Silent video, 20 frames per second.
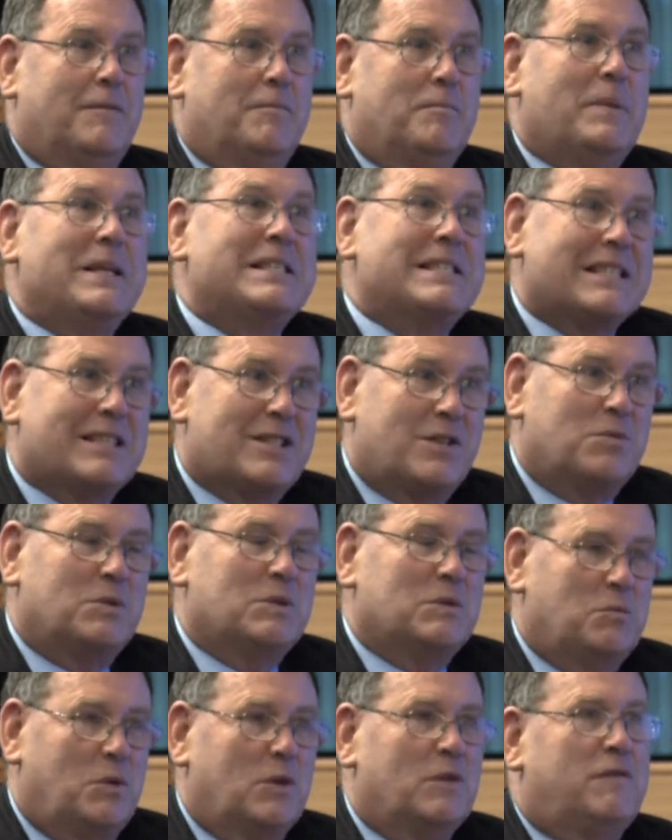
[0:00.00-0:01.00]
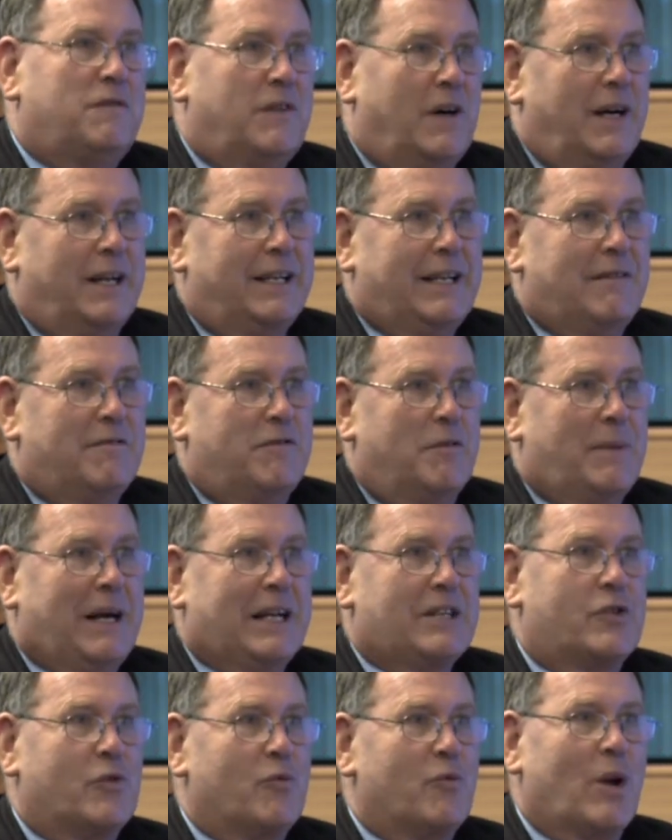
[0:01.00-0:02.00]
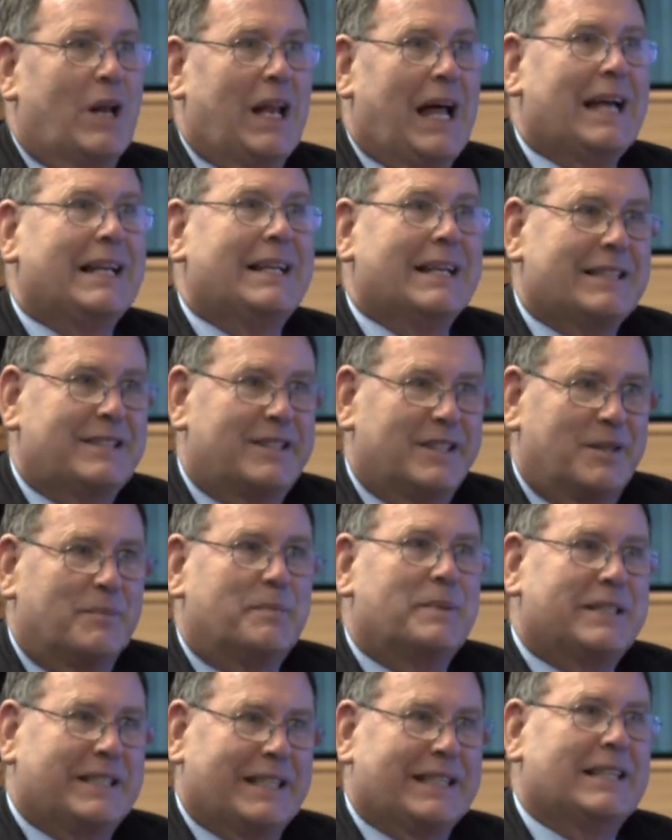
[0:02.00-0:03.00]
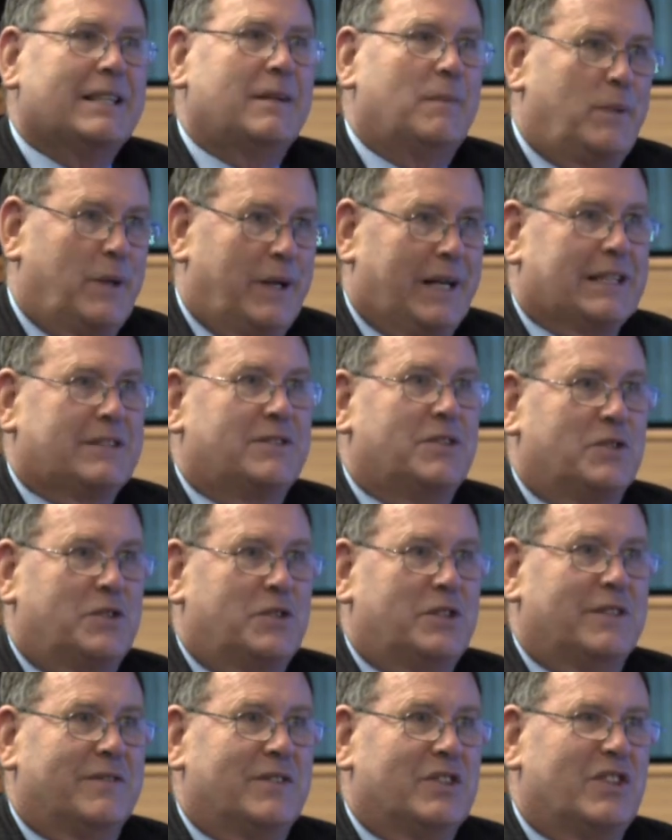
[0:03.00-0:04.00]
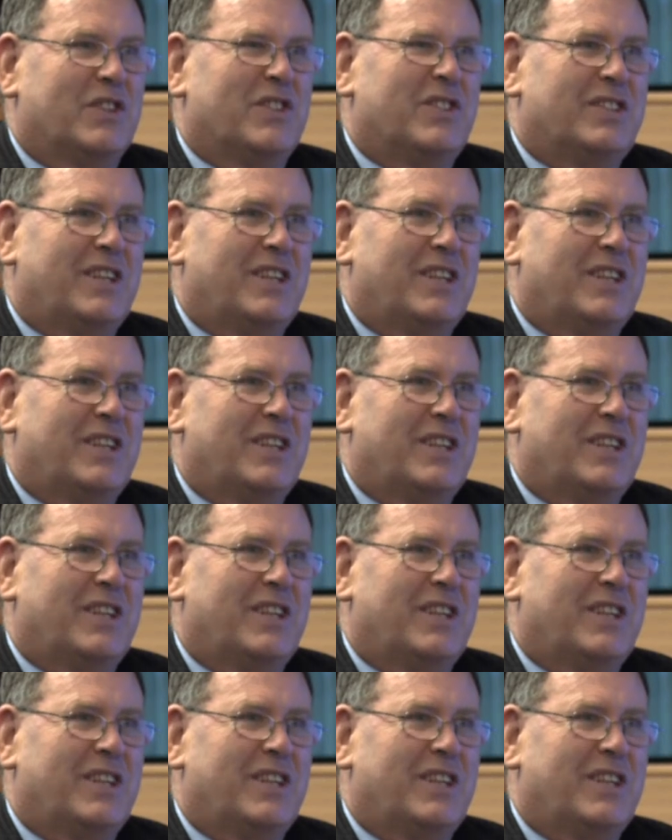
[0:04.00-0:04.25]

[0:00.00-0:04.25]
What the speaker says: business will find information relating to the particular products or services.